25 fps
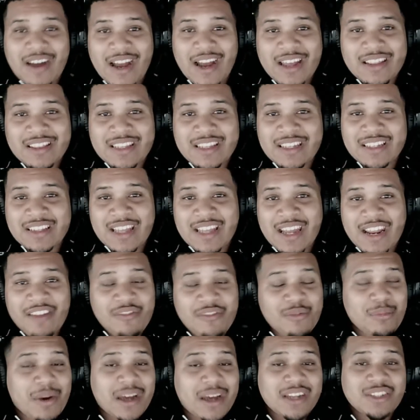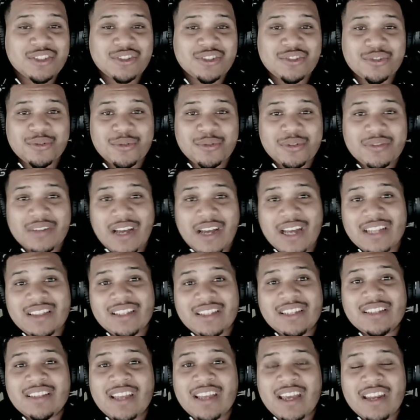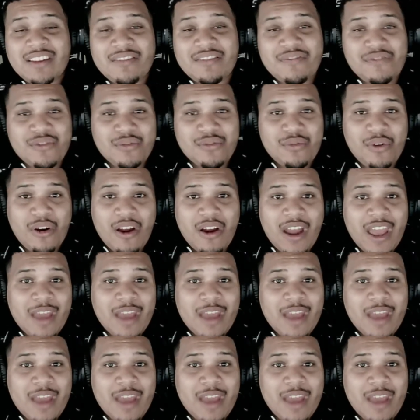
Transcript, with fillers: I think that everybody should do it. I think that if you are